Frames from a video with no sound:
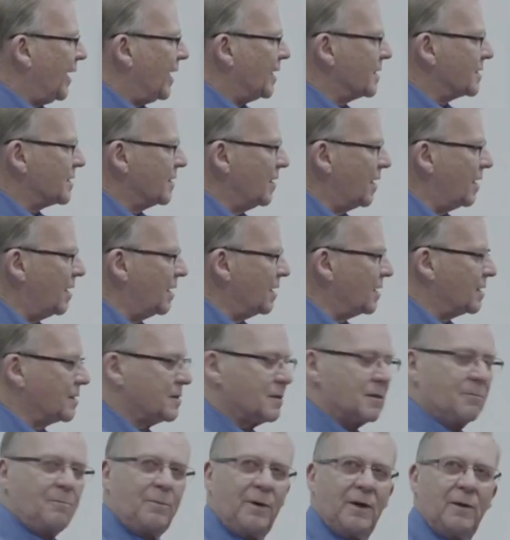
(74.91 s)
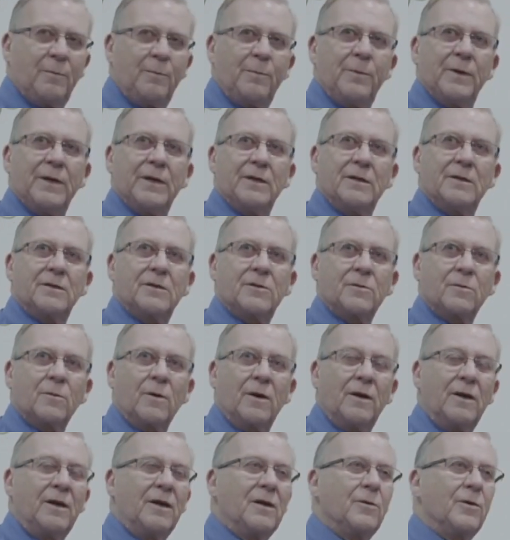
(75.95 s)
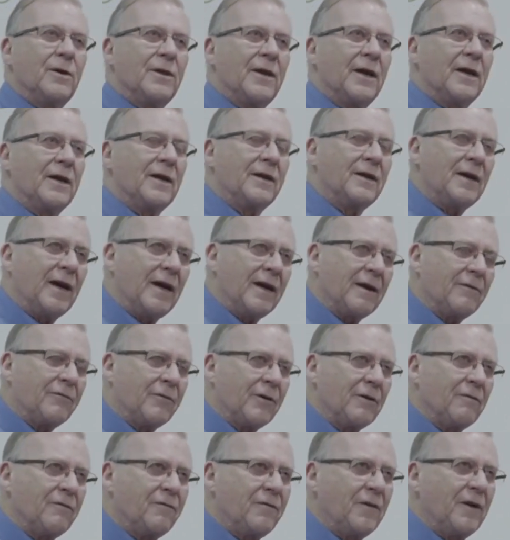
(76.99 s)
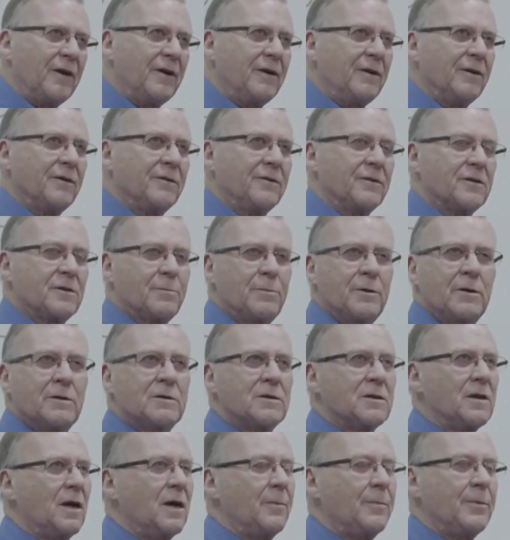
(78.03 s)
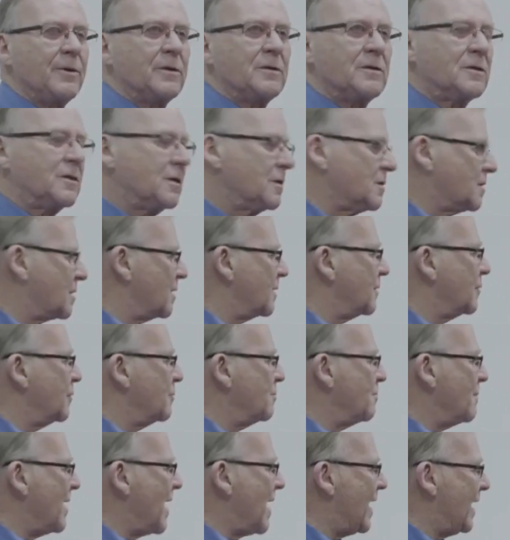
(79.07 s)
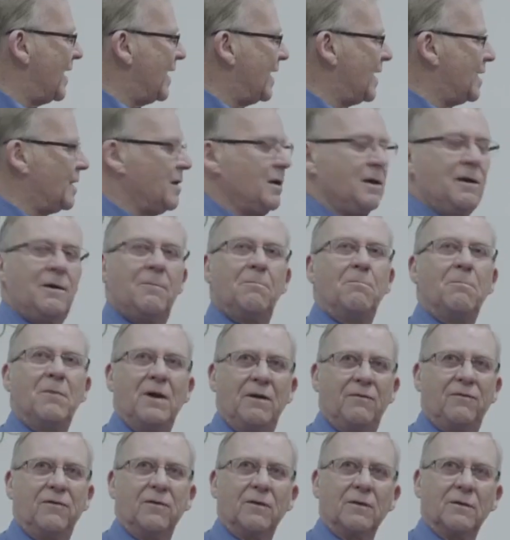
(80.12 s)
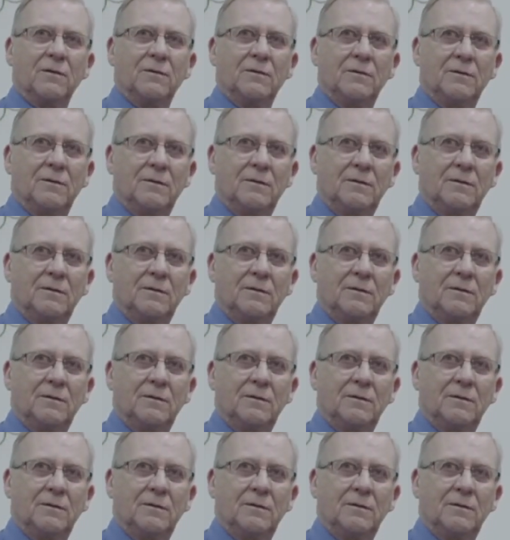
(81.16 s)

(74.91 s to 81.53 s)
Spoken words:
As long as the pump is running without a diaphragm failure, the spill stop is just a pneumatic muffler.